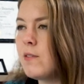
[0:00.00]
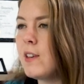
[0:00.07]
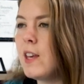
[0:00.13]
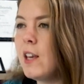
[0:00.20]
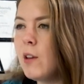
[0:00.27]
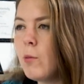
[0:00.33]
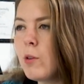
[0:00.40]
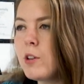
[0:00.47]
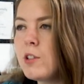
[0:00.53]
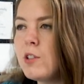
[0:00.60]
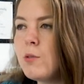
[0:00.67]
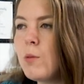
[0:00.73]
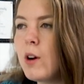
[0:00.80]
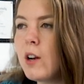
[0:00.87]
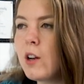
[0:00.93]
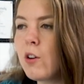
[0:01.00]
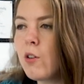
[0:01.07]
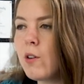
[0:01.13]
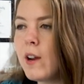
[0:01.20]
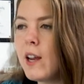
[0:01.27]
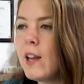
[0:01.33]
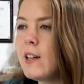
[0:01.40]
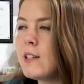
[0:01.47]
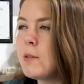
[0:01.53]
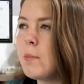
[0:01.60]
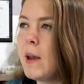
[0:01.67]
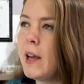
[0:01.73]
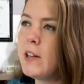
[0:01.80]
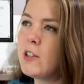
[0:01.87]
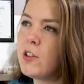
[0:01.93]
of keywords you want to create
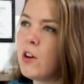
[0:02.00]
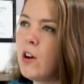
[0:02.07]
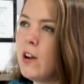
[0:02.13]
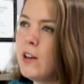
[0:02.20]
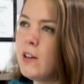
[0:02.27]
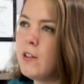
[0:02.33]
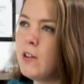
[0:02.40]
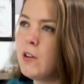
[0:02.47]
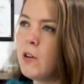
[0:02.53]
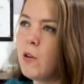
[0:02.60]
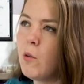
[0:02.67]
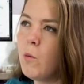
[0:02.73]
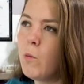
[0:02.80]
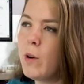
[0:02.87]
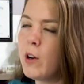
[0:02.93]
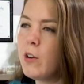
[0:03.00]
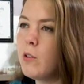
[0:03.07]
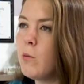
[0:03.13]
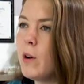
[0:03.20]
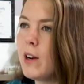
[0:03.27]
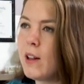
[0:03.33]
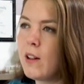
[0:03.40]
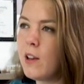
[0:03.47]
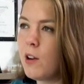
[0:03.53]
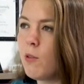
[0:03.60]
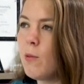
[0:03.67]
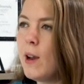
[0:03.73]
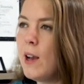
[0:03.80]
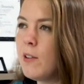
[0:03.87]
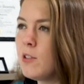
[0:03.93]
depends on, you know, where you want to click
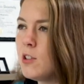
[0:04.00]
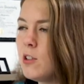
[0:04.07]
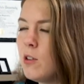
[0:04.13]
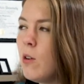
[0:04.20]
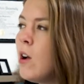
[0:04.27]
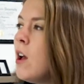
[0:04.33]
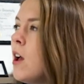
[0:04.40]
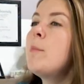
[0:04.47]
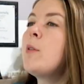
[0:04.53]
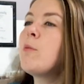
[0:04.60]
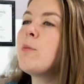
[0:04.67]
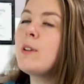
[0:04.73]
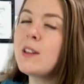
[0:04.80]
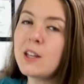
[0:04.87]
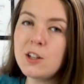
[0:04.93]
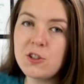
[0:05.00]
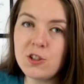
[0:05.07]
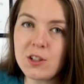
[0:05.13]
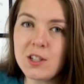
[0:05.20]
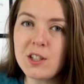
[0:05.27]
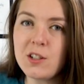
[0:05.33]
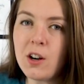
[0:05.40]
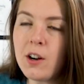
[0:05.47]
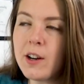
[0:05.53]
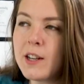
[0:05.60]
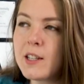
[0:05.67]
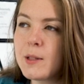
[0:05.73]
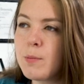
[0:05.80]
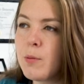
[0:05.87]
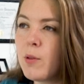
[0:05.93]
around to, but really just start
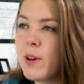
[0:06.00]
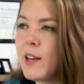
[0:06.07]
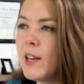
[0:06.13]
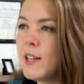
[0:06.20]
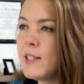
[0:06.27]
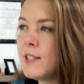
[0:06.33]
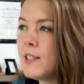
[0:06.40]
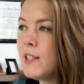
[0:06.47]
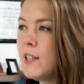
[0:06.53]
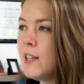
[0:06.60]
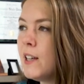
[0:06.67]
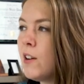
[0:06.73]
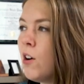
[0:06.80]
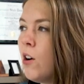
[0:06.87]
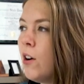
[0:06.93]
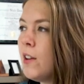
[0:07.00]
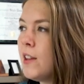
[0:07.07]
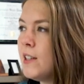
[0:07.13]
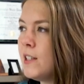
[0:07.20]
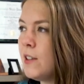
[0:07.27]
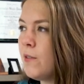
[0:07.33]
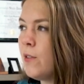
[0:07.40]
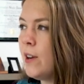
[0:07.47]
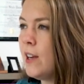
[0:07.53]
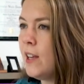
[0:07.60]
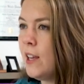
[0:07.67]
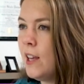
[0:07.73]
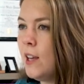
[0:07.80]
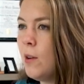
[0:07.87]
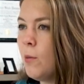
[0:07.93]
exploring and seeing all the different
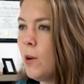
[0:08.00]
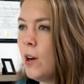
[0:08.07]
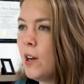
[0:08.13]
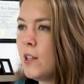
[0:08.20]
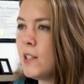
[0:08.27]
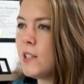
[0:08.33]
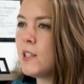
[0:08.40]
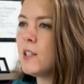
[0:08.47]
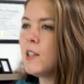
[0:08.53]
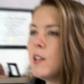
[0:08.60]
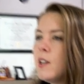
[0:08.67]
keywords.